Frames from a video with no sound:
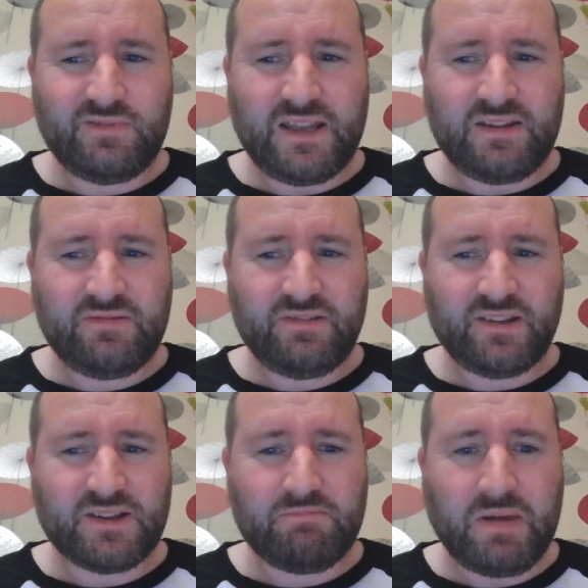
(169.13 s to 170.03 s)
anything
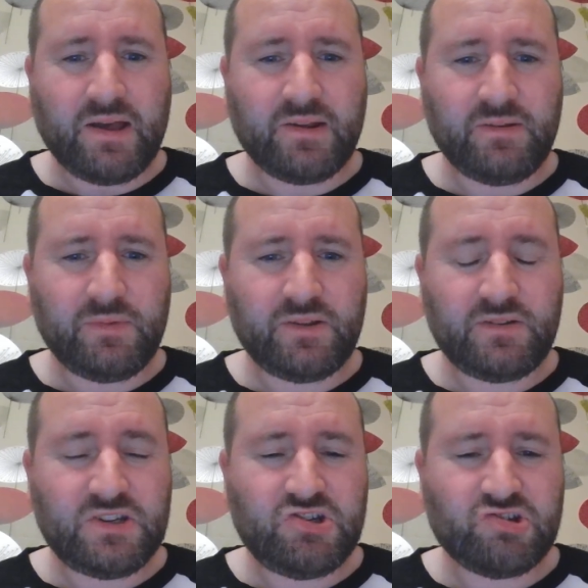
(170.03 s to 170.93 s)
like a man. I'm like,
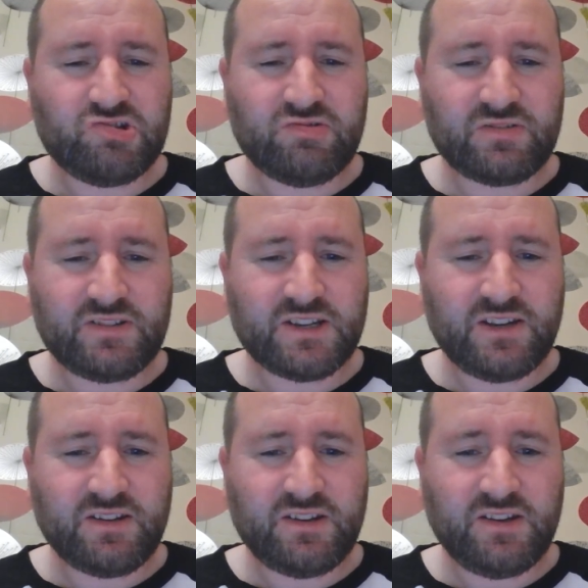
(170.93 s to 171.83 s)
she just looks like
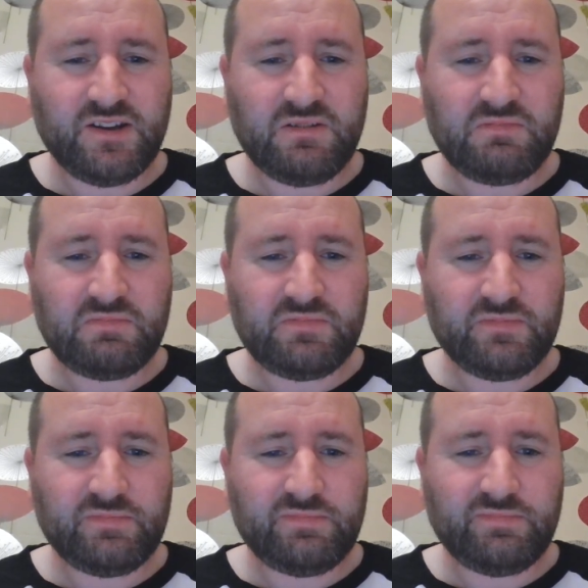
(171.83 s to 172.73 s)
a girl,
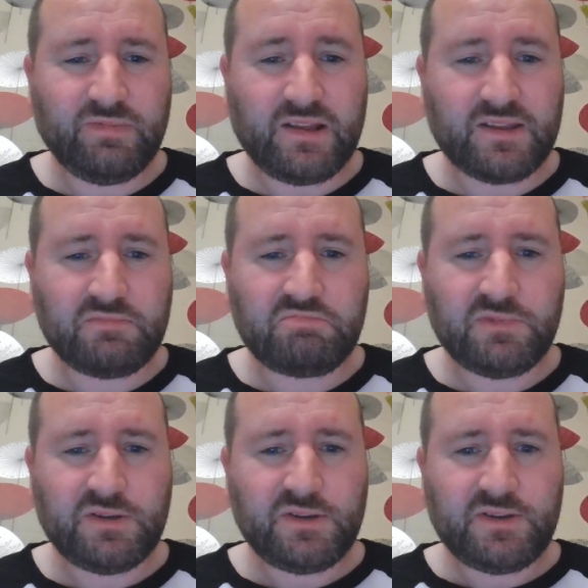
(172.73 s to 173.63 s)
like
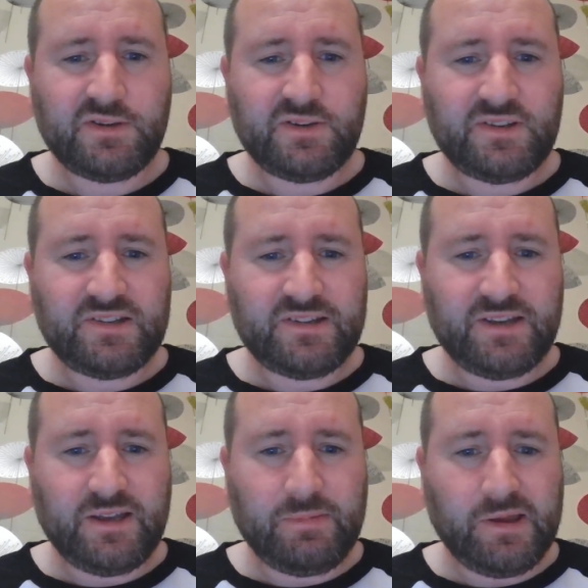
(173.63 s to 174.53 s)

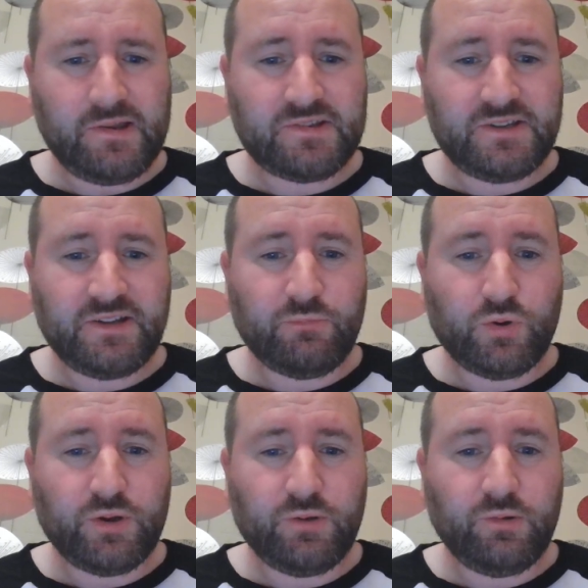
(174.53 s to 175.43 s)
a person in a
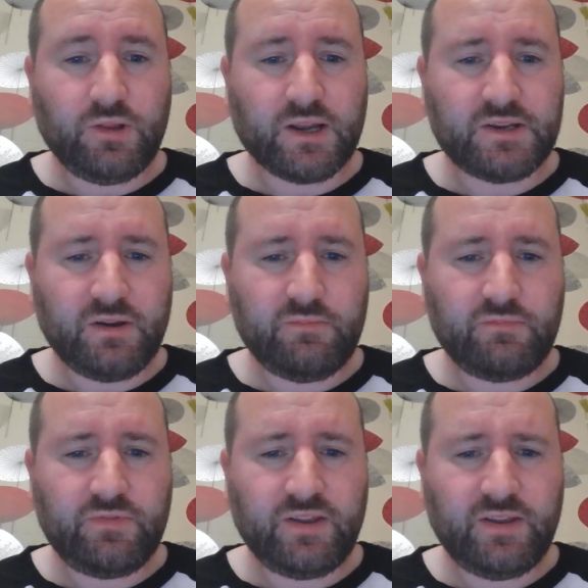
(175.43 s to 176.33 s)
world. Like, I don't
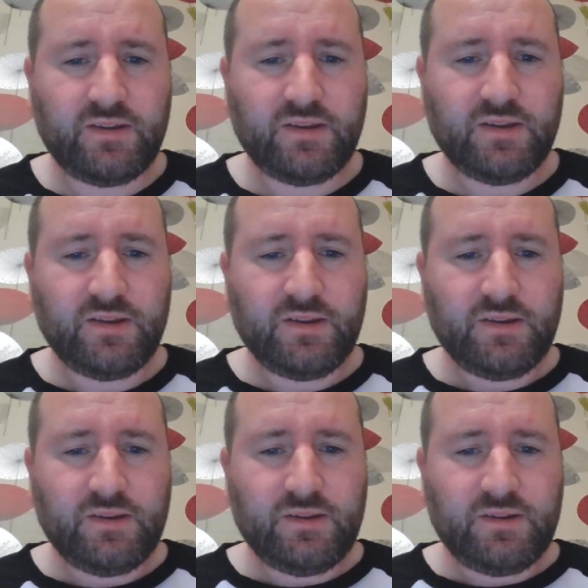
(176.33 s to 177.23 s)
think
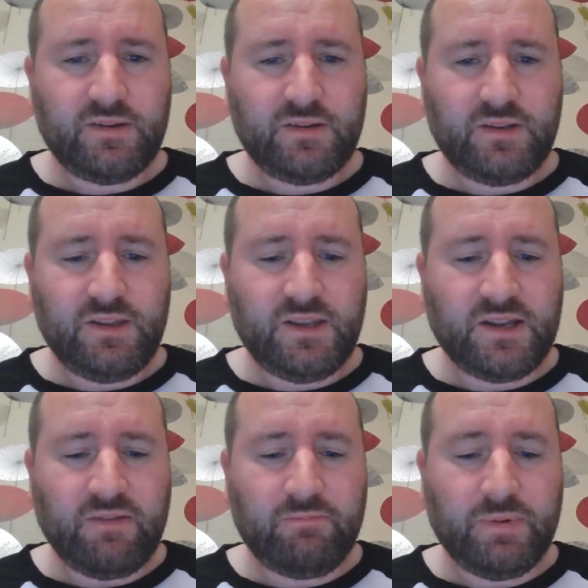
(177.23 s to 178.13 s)
you can
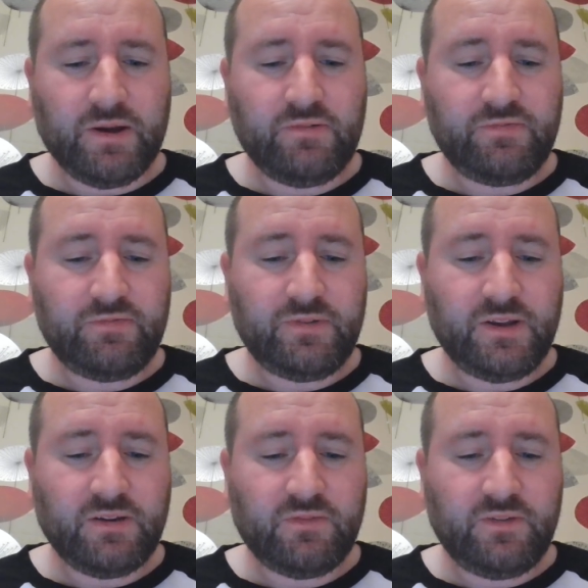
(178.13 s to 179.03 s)
have both.
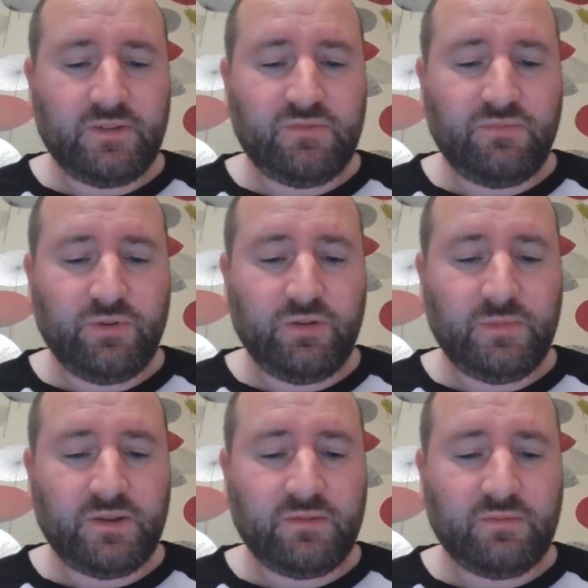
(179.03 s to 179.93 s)
I think there's room
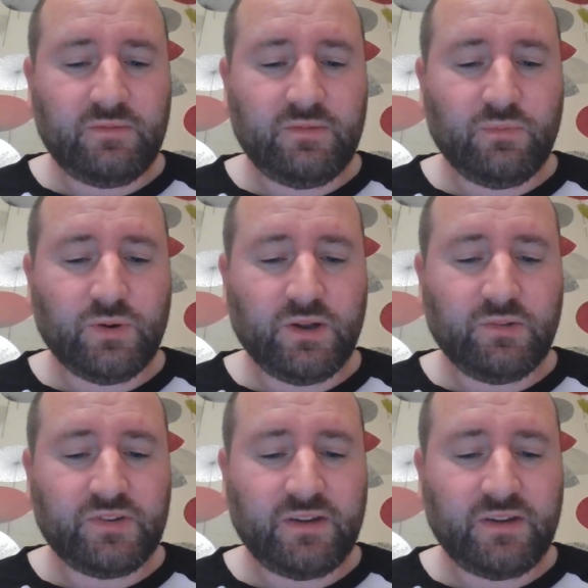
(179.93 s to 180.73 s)
in the world to